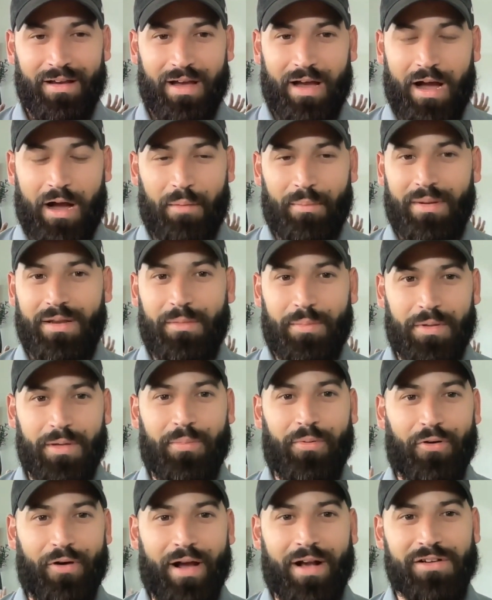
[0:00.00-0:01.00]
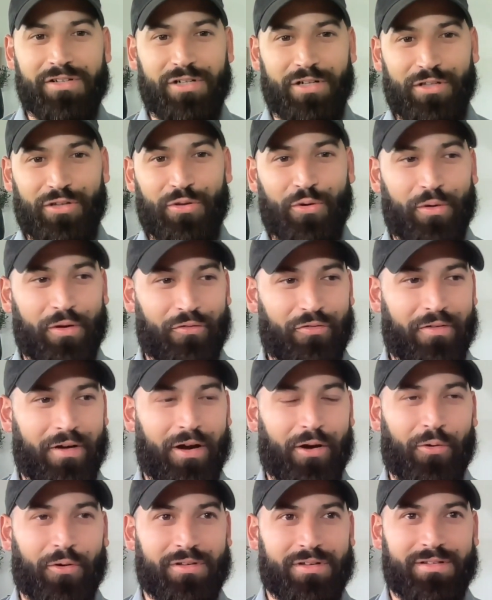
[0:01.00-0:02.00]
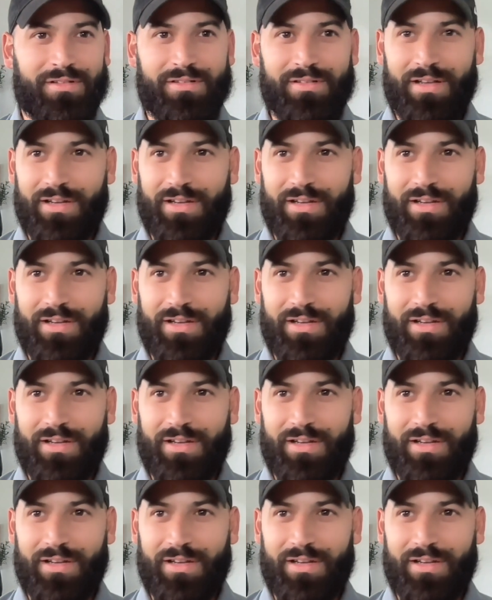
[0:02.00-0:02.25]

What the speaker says: how many people are actually doing fireworks.